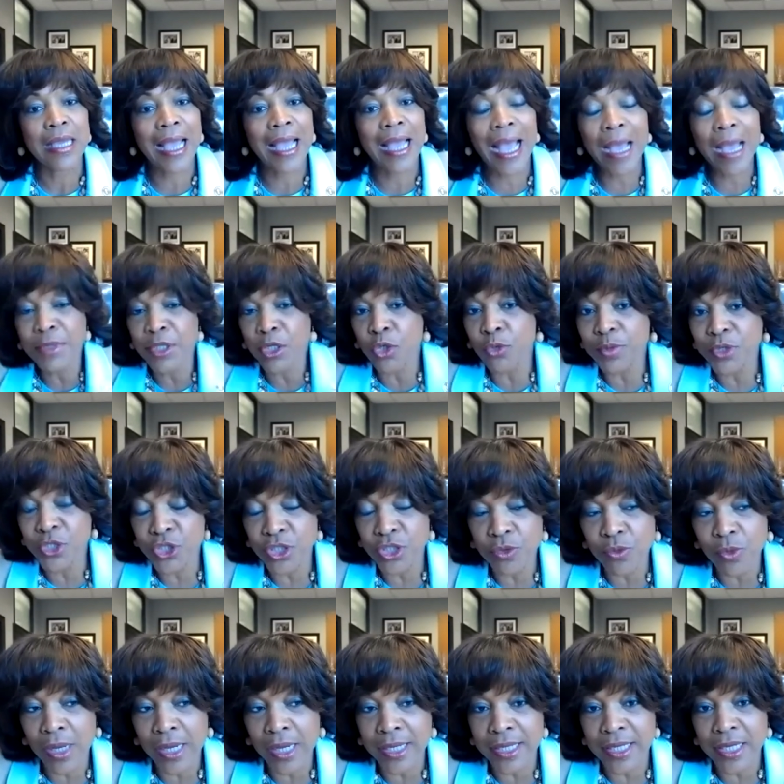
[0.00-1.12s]
I'm an
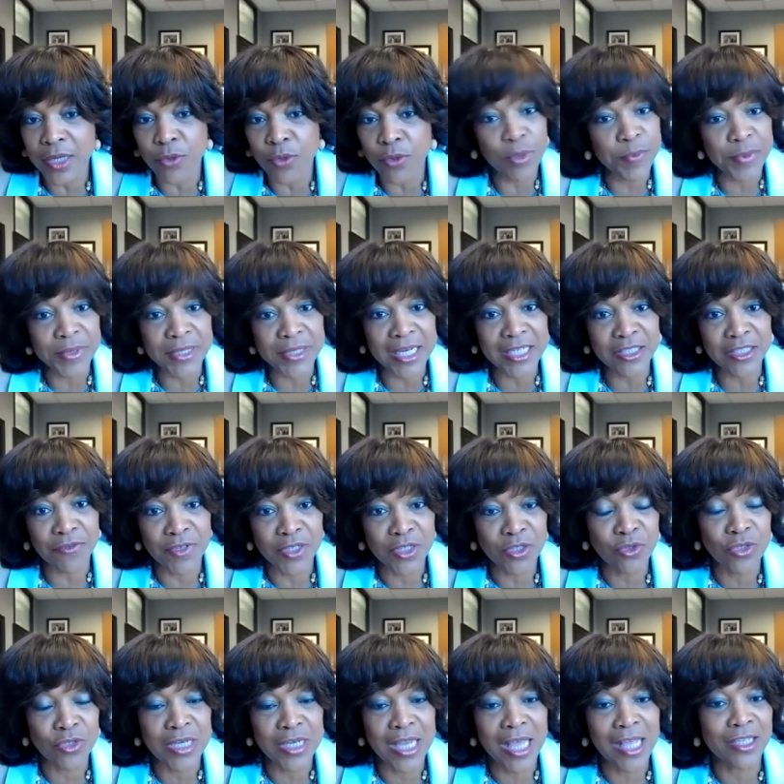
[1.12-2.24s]
OBGYN, reproductive
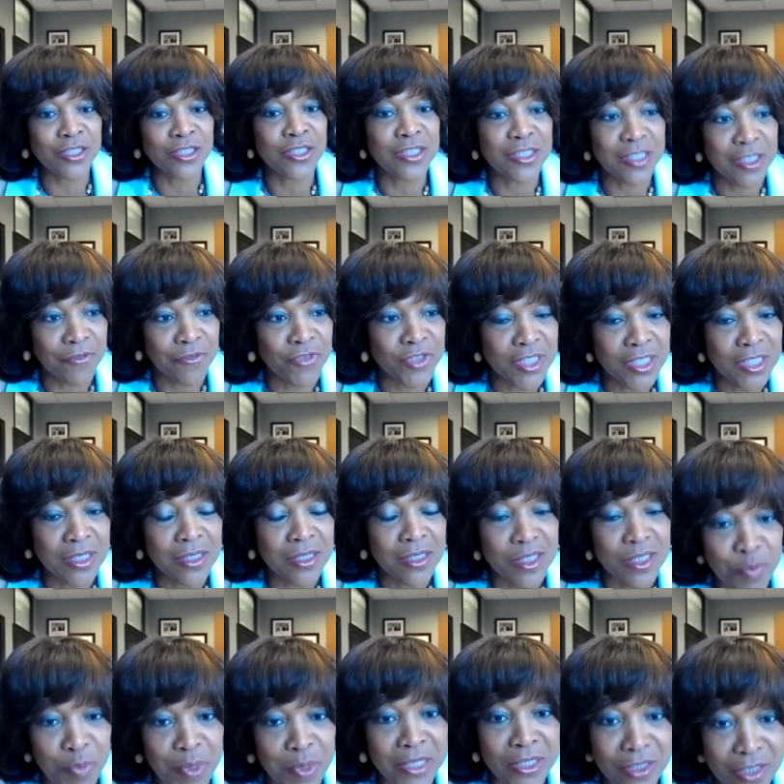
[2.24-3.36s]
endocrinologist, and fertility
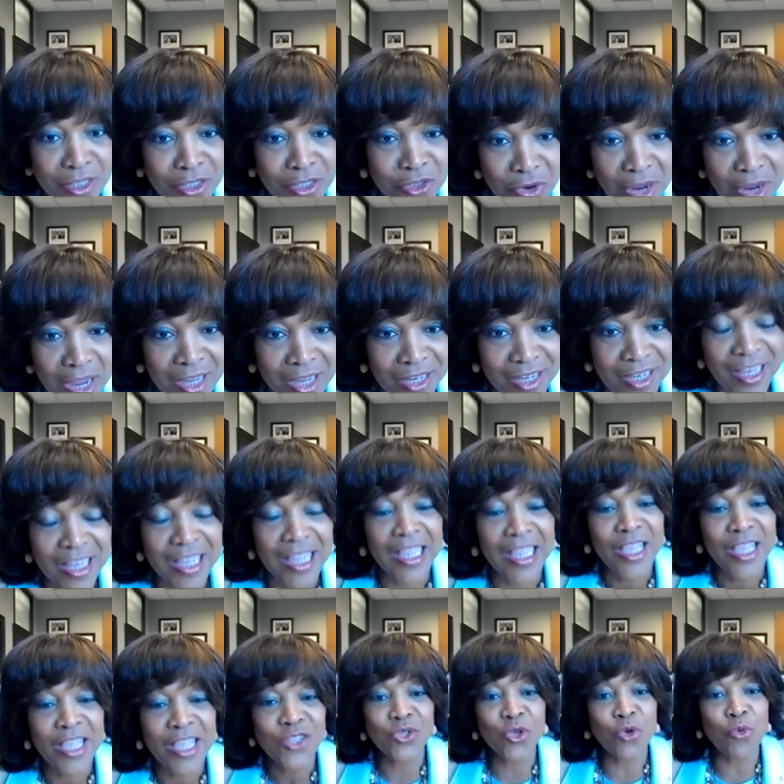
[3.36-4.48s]
specialist, right?
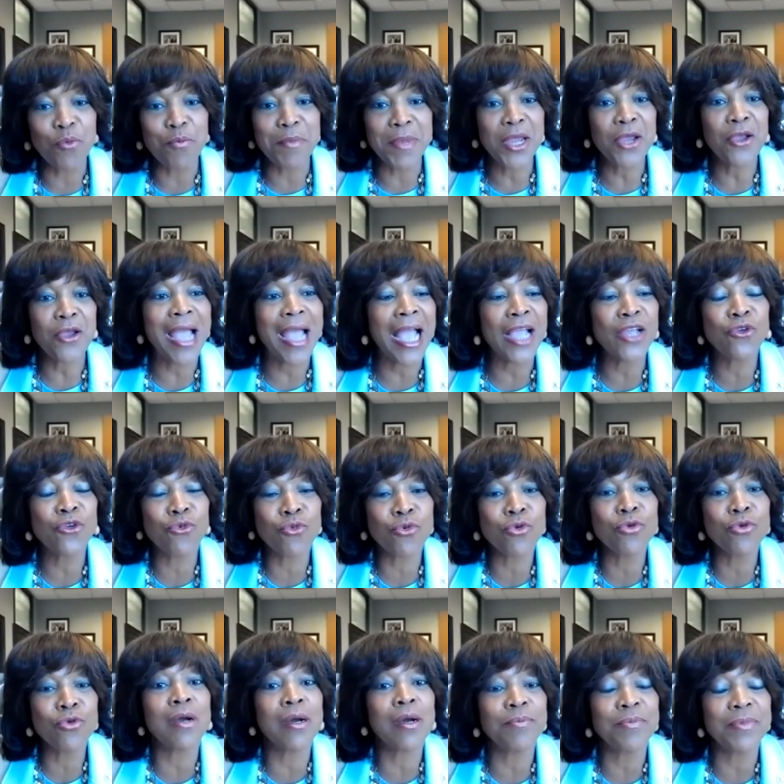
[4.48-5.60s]
So I
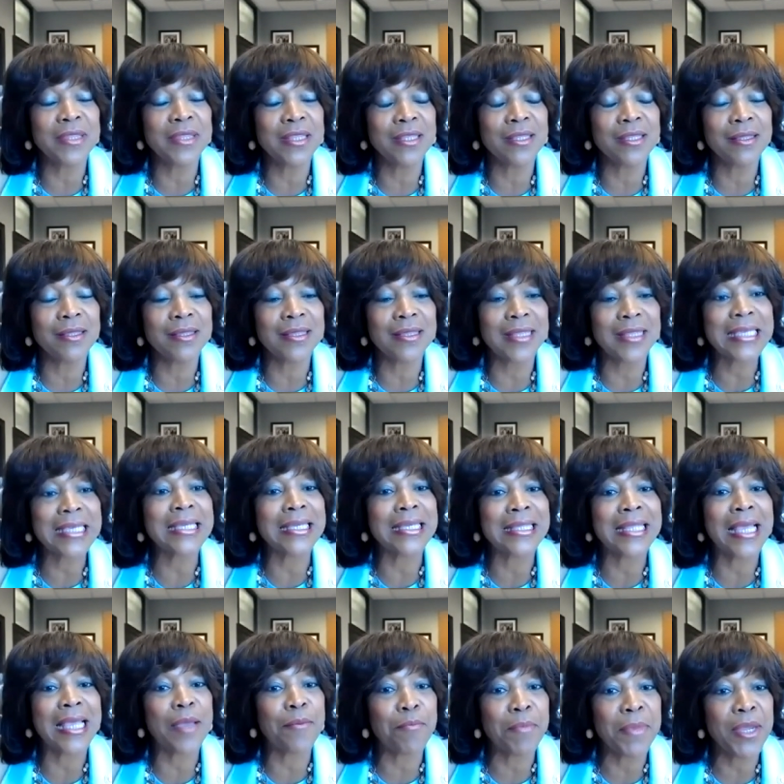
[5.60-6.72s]
grew up thinking
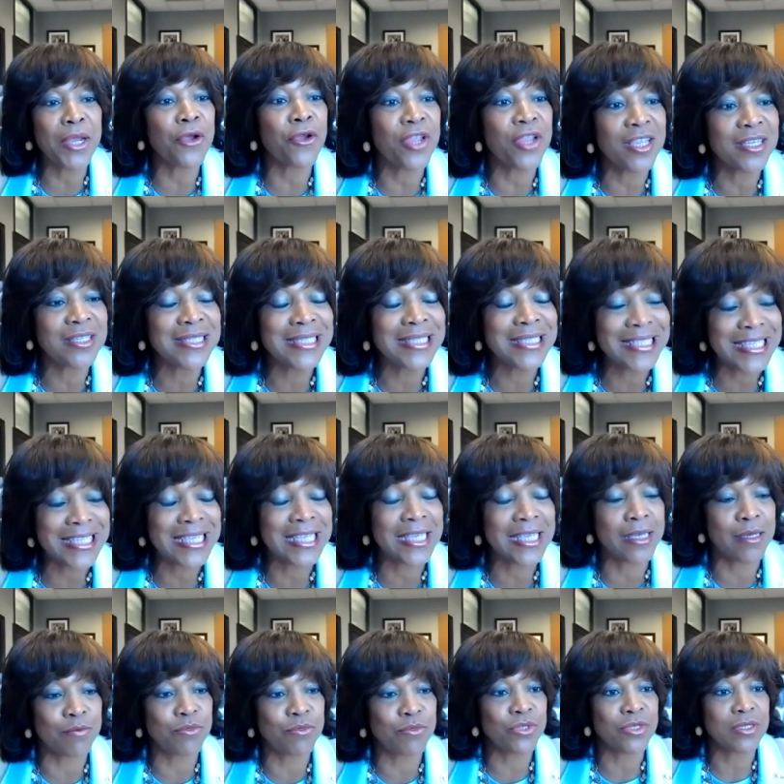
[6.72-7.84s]
that Marion
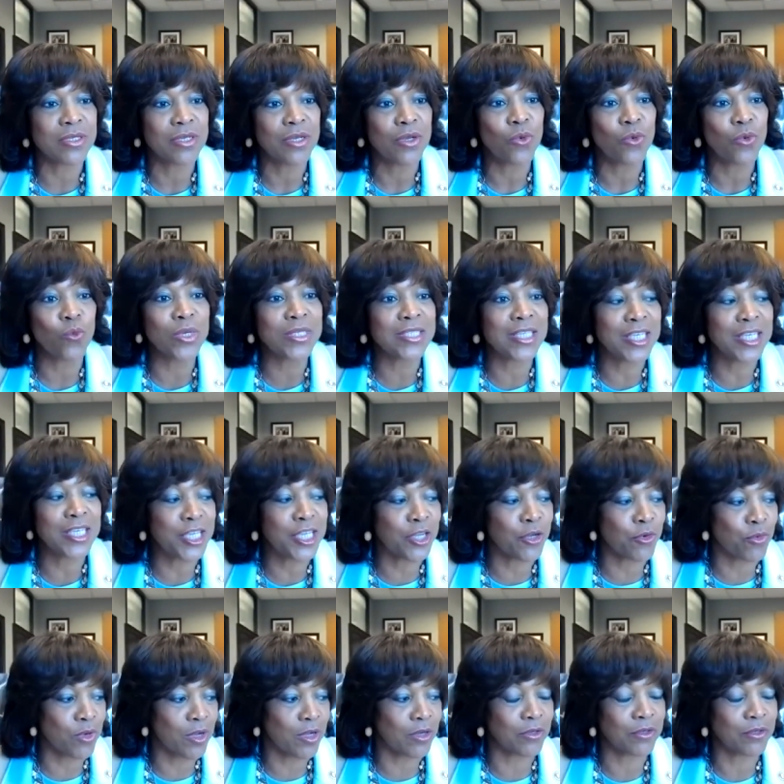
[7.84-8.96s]
Sims was a
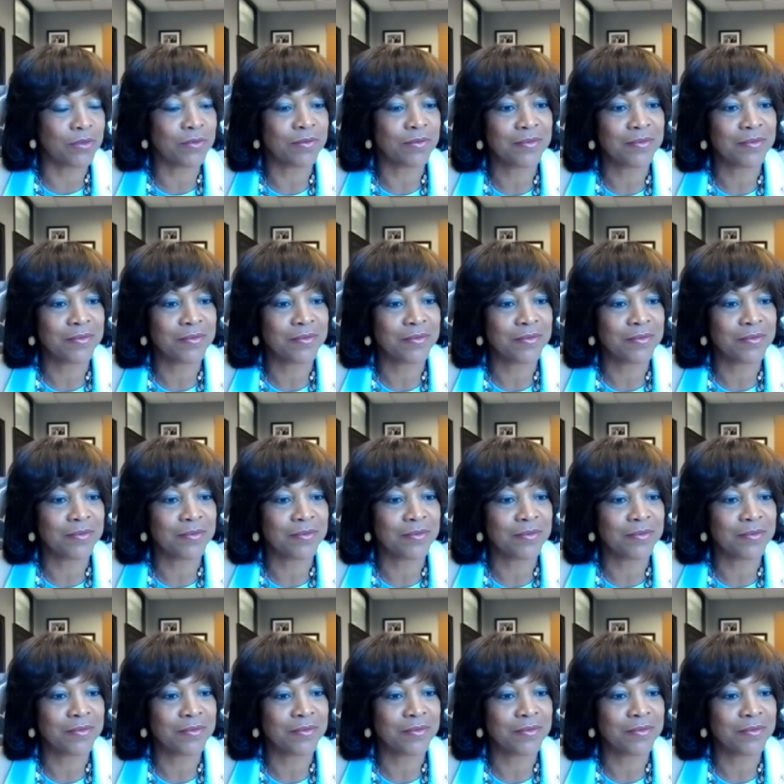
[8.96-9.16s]
hero.